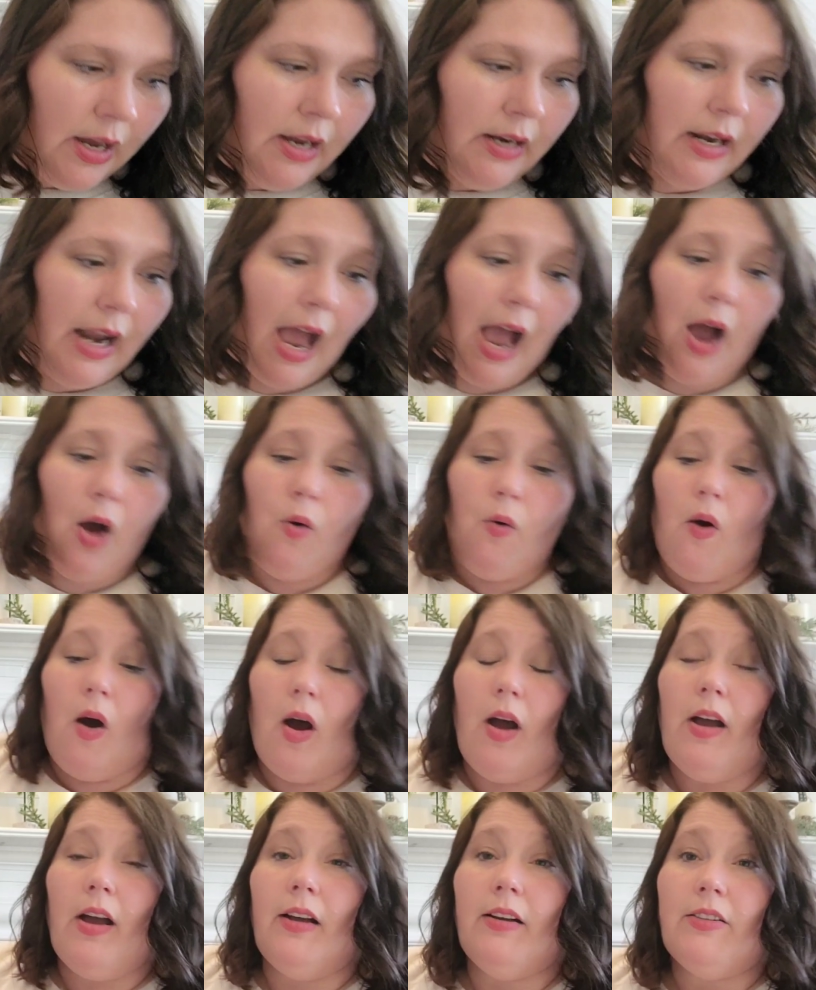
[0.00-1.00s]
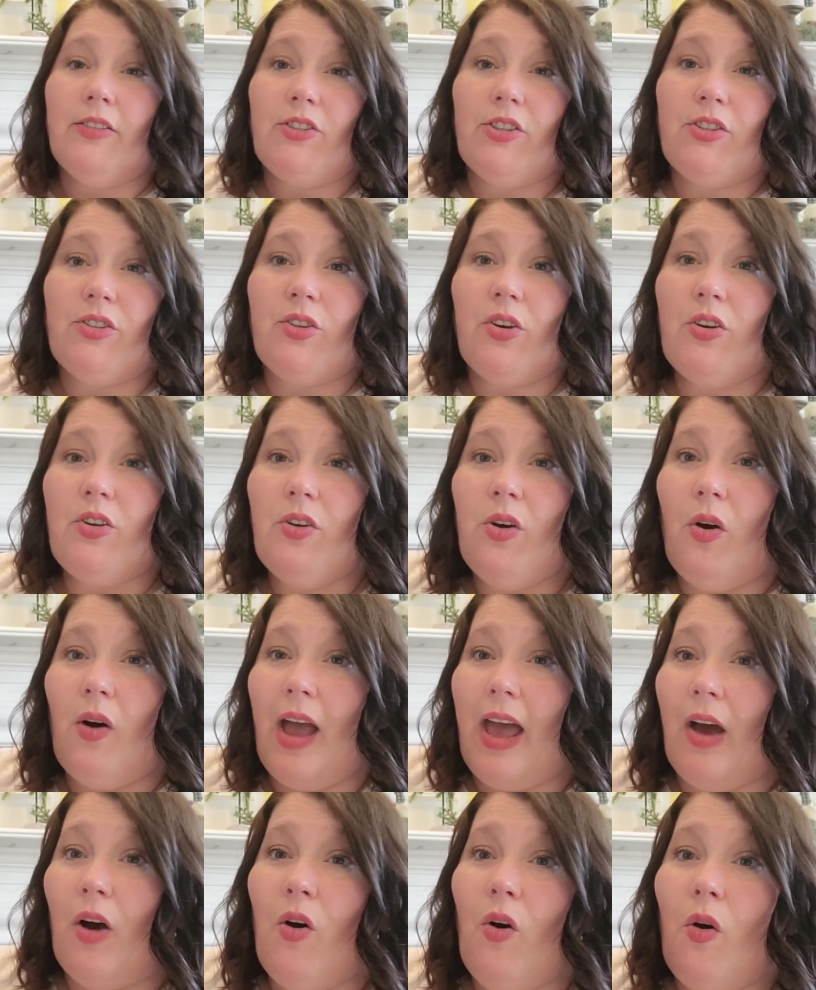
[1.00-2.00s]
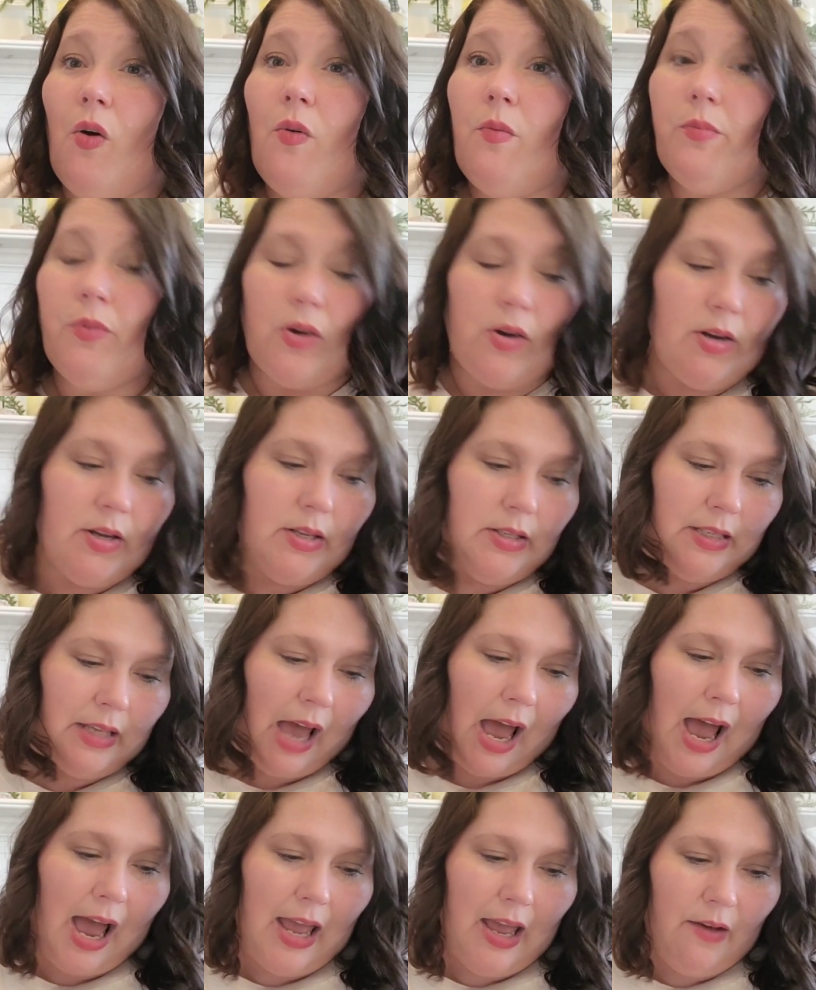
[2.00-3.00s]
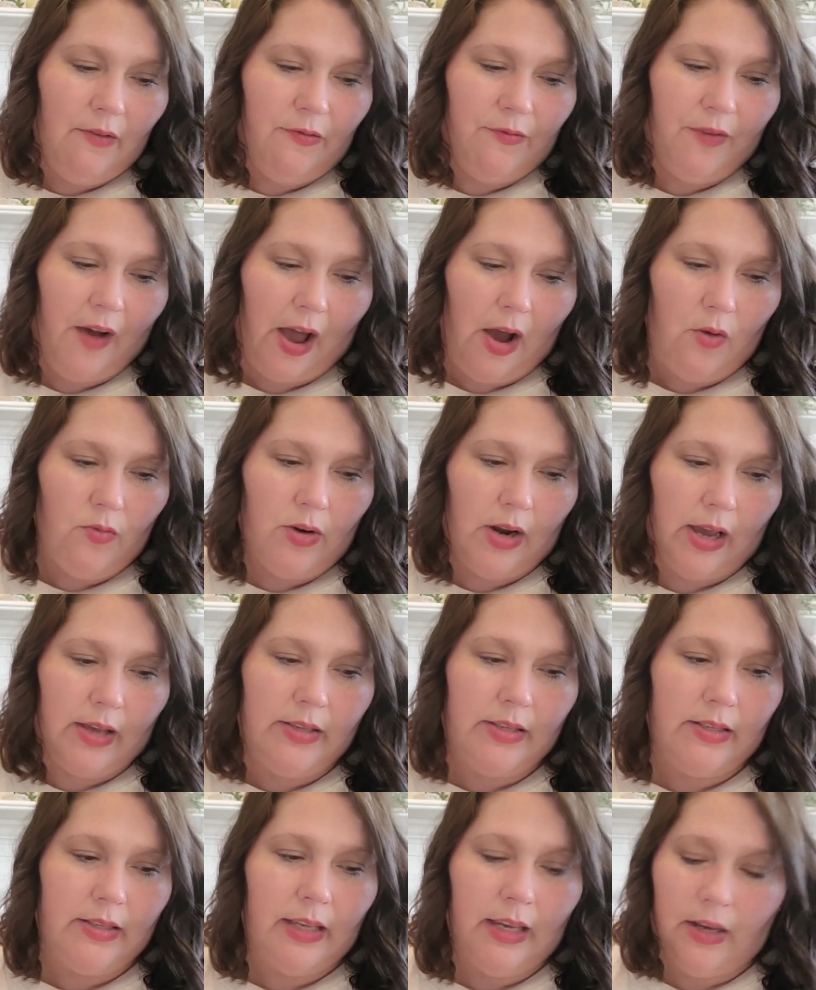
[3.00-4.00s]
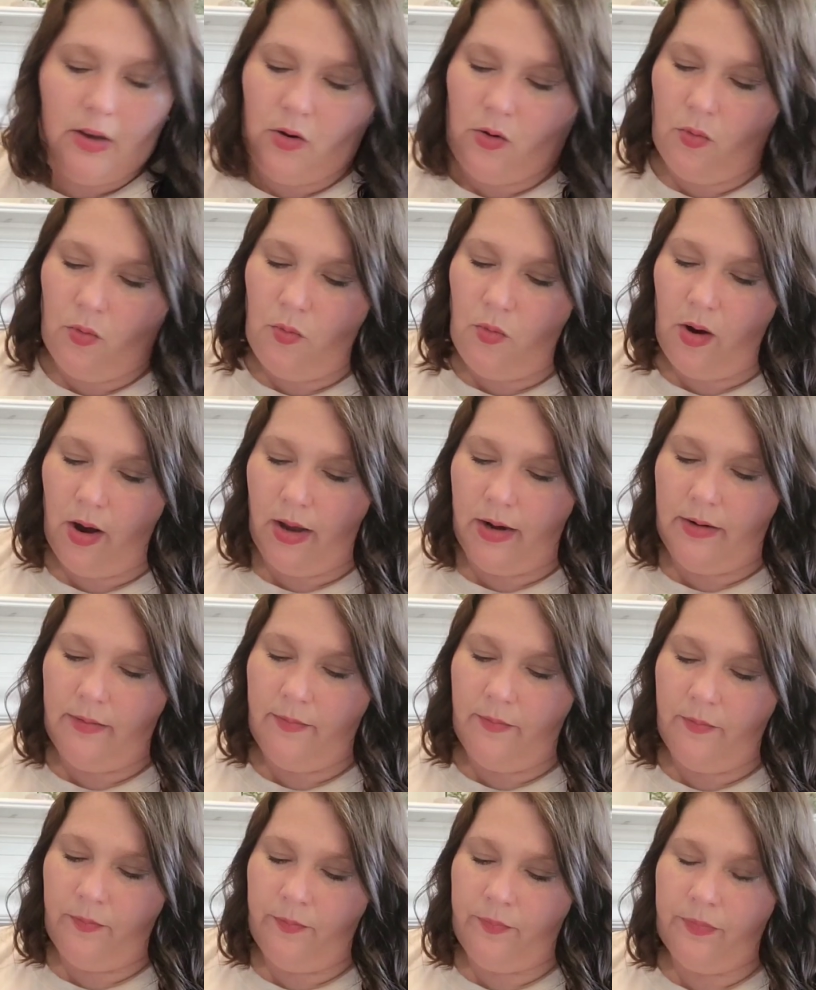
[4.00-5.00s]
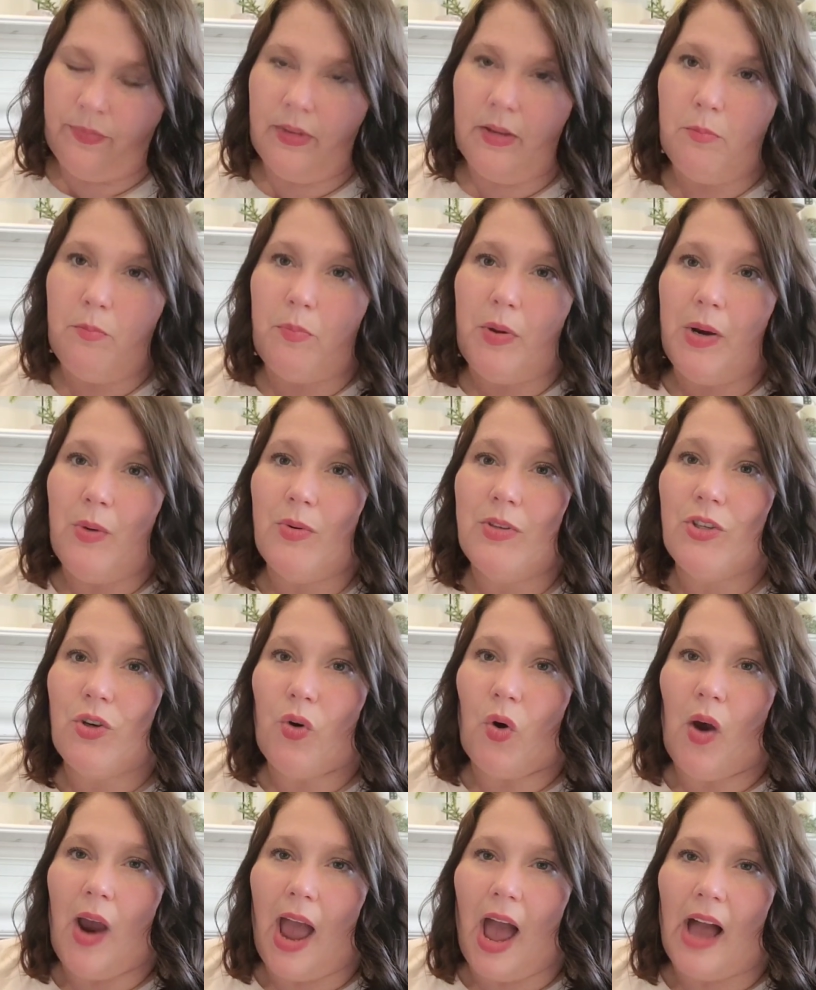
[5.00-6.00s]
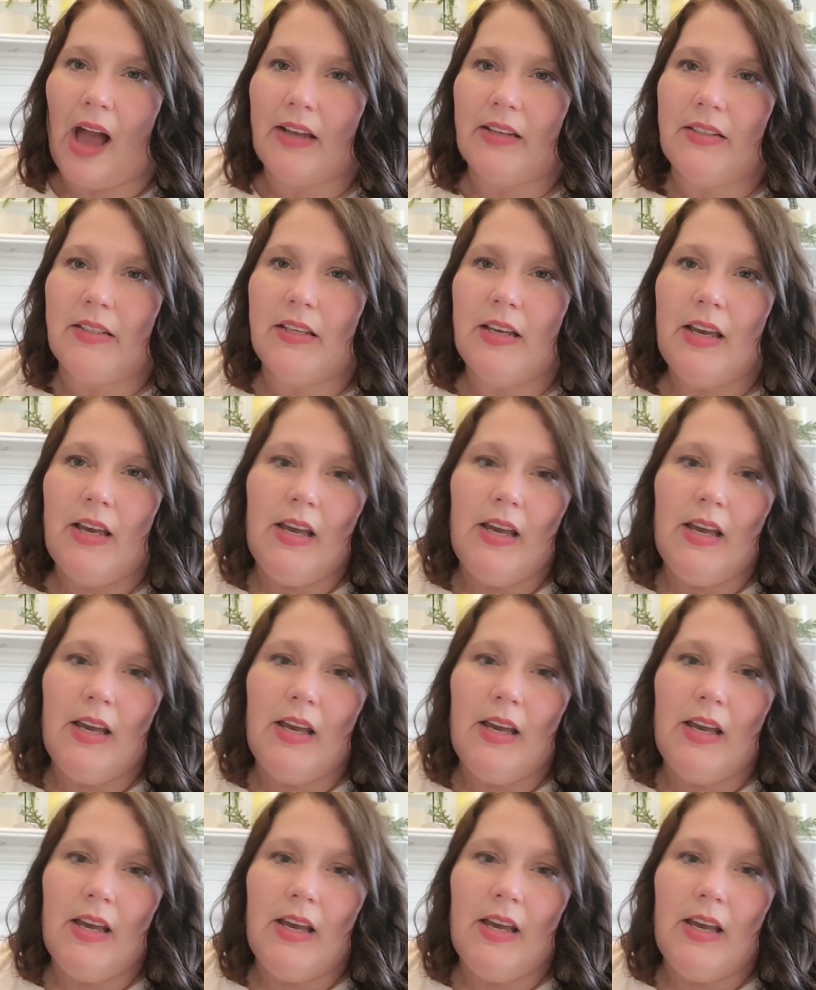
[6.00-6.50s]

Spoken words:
Now, just so you know, at Home Goods, I have found a single one, but it was cracked.